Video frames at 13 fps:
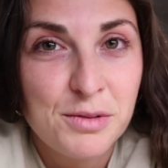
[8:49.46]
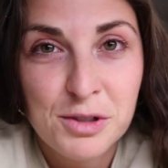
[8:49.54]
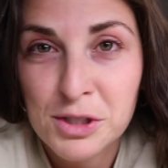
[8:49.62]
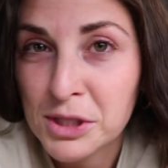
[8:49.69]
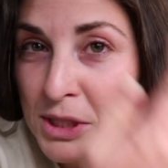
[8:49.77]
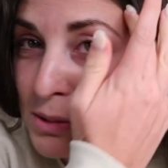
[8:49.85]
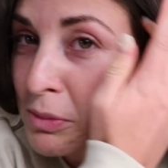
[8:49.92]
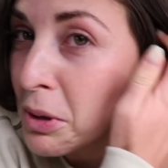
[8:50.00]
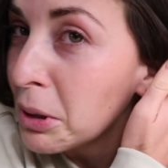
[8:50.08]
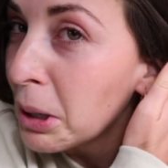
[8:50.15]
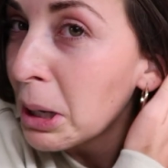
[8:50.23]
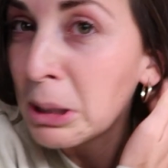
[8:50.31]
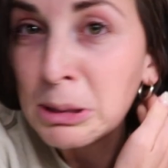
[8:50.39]
Just
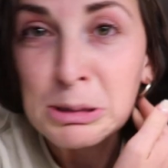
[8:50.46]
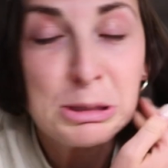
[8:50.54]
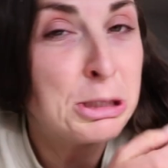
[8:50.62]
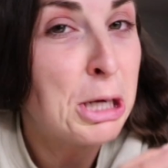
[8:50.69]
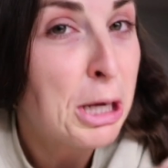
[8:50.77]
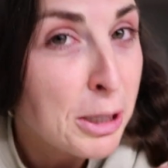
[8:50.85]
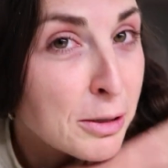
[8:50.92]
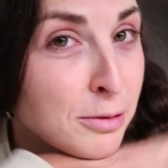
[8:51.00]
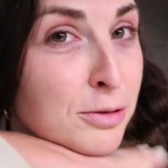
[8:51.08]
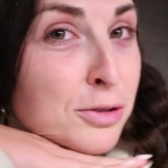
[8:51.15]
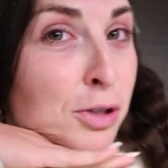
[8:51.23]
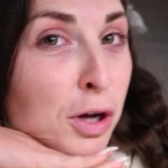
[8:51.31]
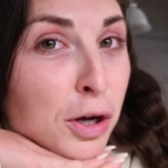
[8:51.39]
smoke a little J on
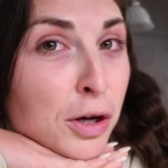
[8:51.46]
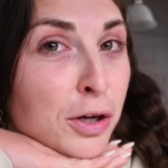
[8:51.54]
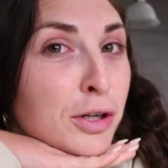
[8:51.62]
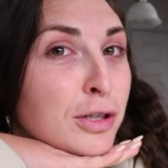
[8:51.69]
side.